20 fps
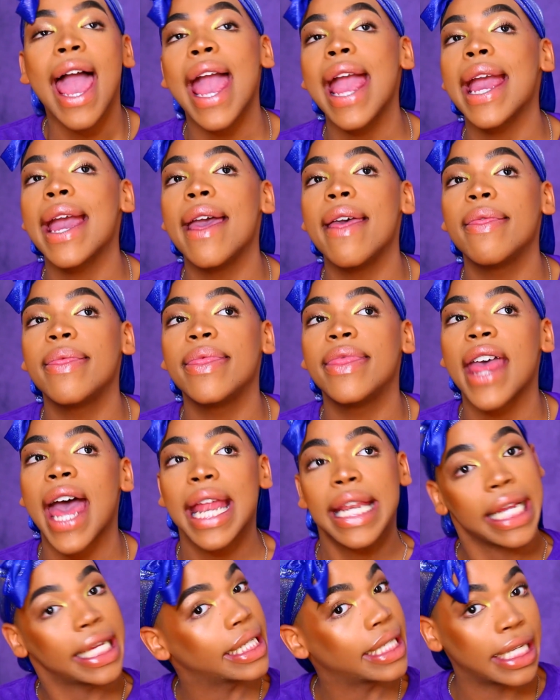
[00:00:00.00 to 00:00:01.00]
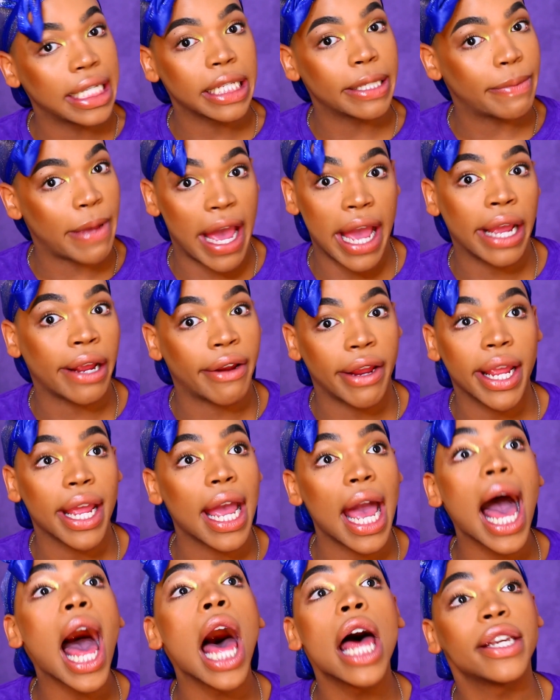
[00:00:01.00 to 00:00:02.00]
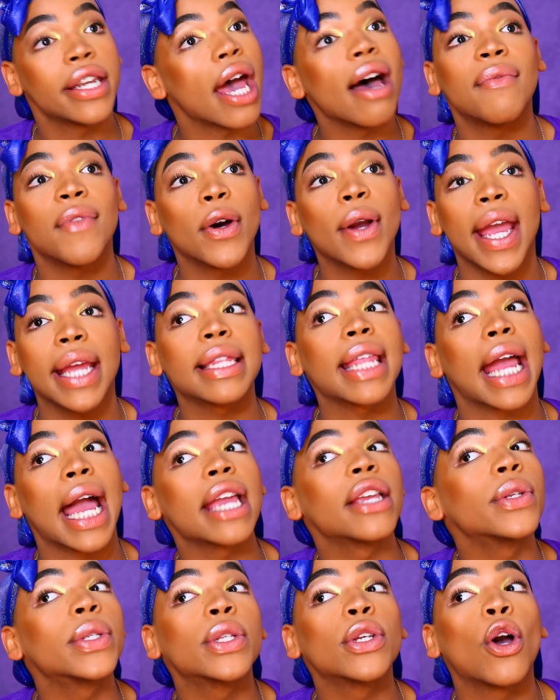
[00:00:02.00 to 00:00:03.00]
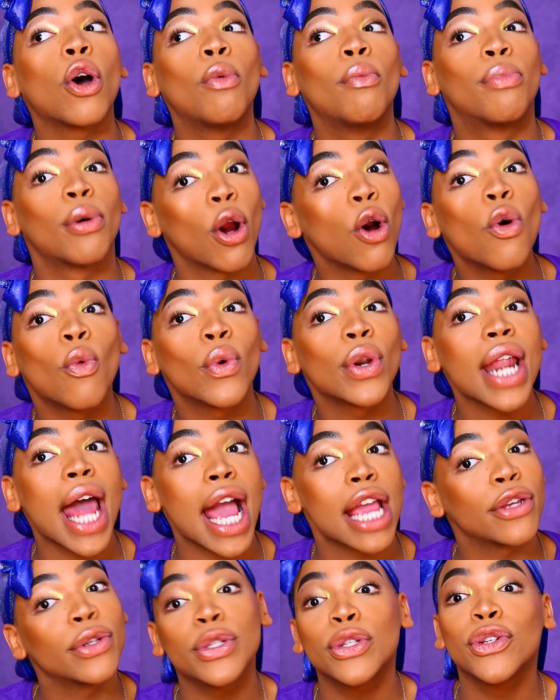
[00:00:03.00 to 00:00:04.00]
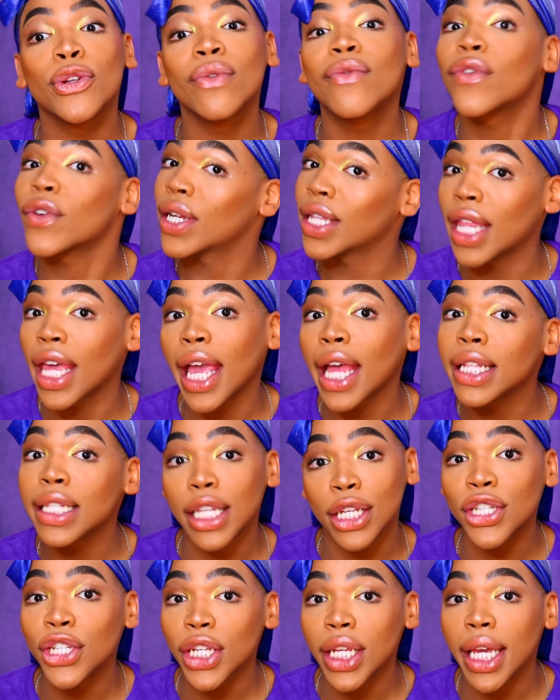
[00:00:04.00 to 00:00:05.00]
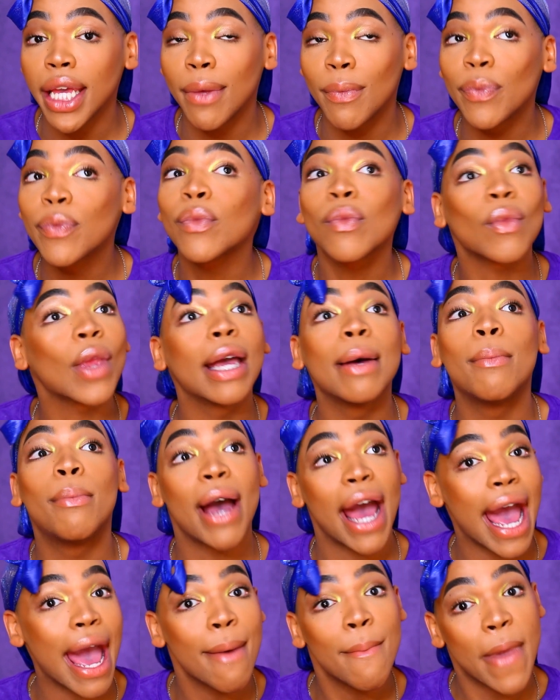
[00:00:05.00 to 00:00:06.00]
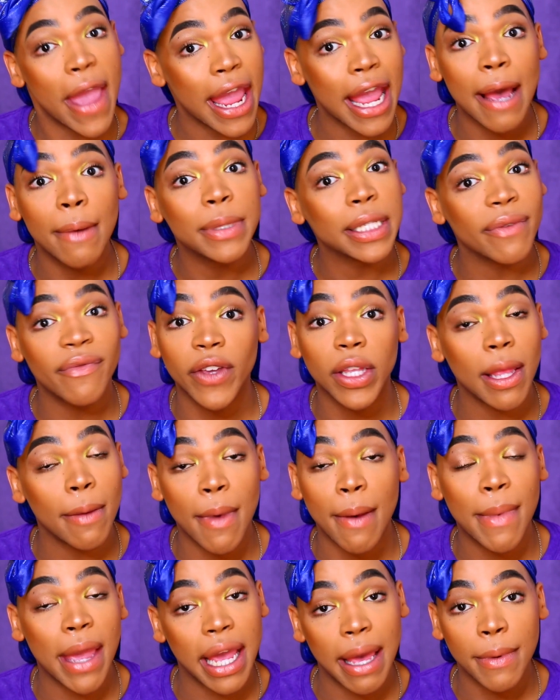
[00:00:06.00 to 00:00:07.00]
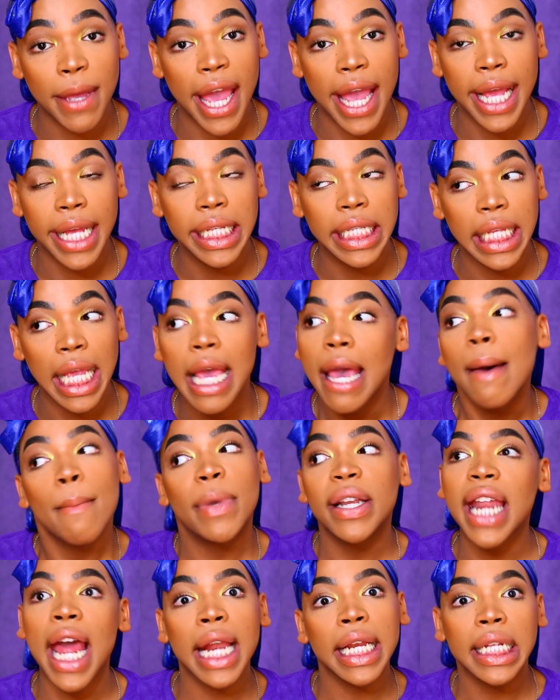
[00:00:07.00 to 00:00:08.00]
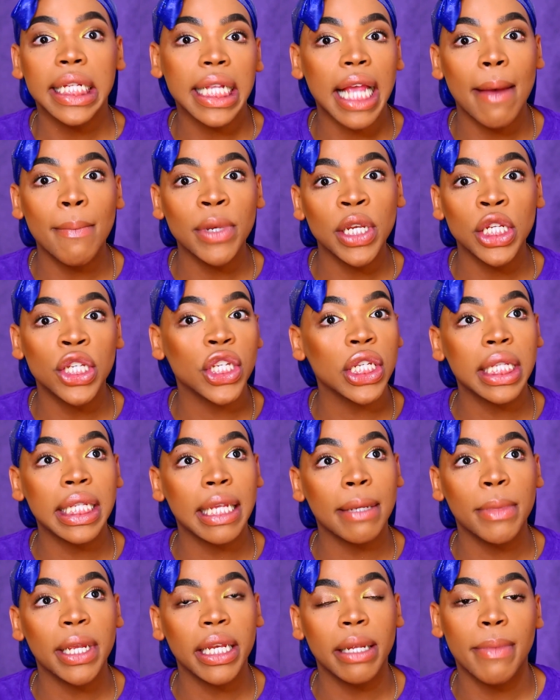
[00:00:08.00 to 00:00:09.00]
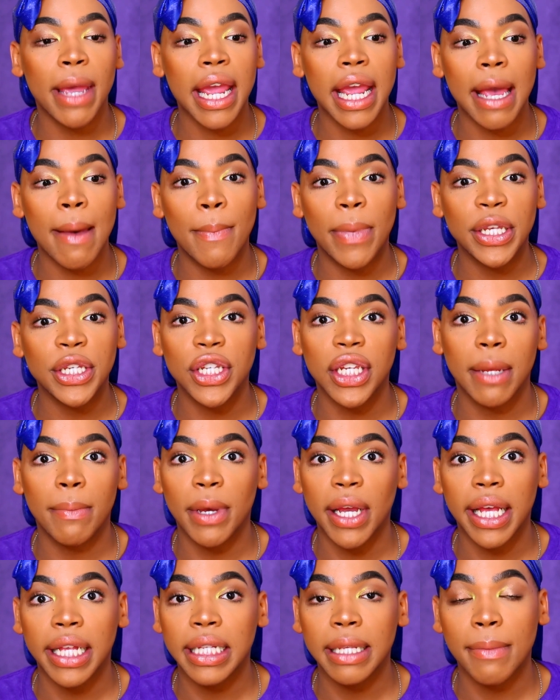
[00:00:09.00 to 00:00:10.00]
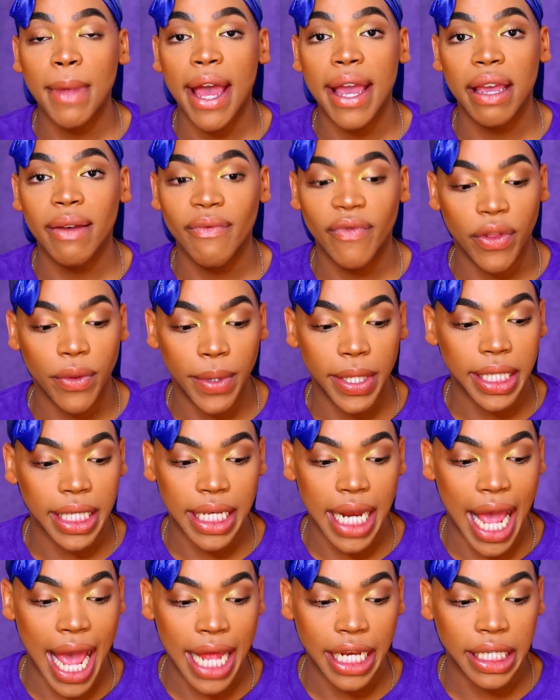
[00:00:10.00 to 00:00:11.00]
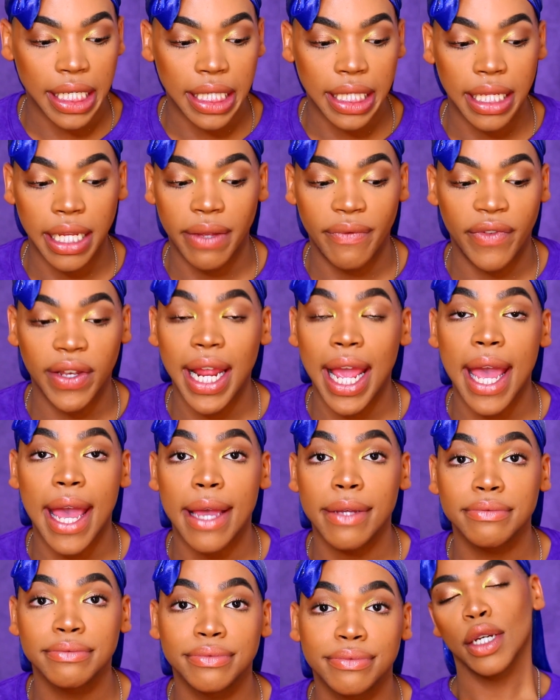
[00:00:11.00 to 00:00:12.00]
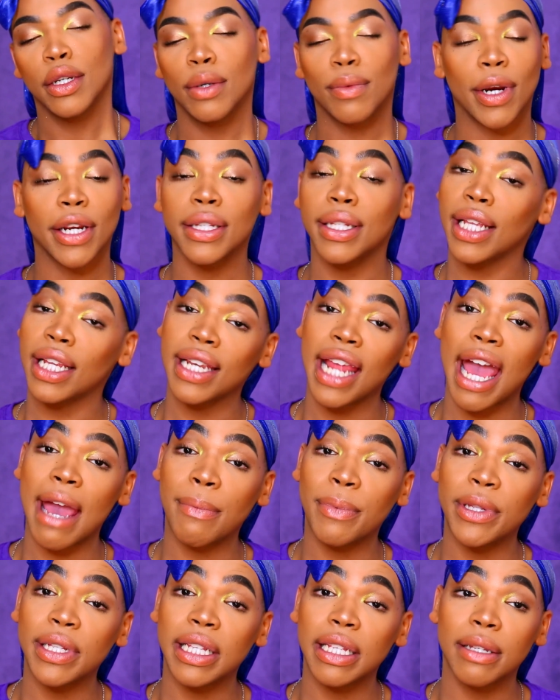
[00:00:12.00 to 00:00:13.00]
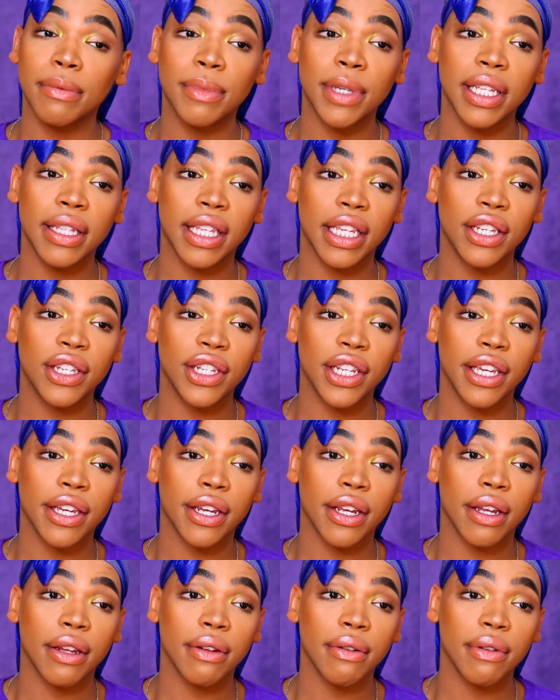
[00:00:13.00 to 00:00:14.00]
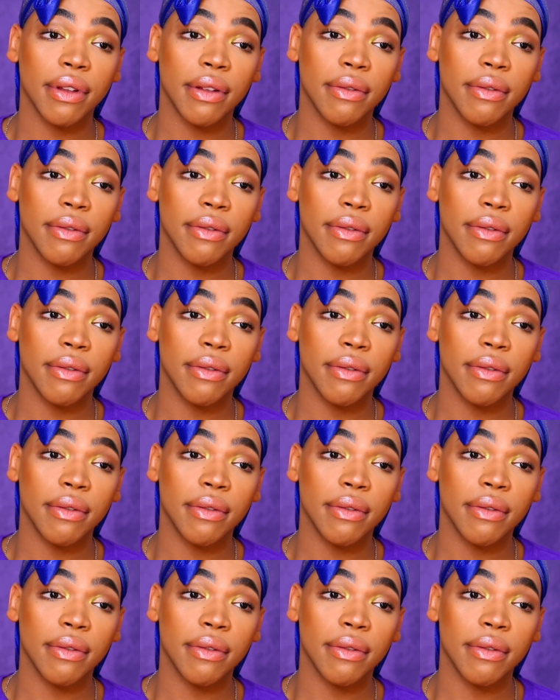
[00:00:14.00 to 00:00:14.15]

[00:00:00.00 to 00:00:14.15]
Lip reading: And that is inspiring enough. Okay, like I used to go broke when I used to do freelance and shit, buy makeup to fill up my makeup case. But now these companies just send me the makeup and shit because of my influence, and I just live for that. Worst thing that happened to me this year,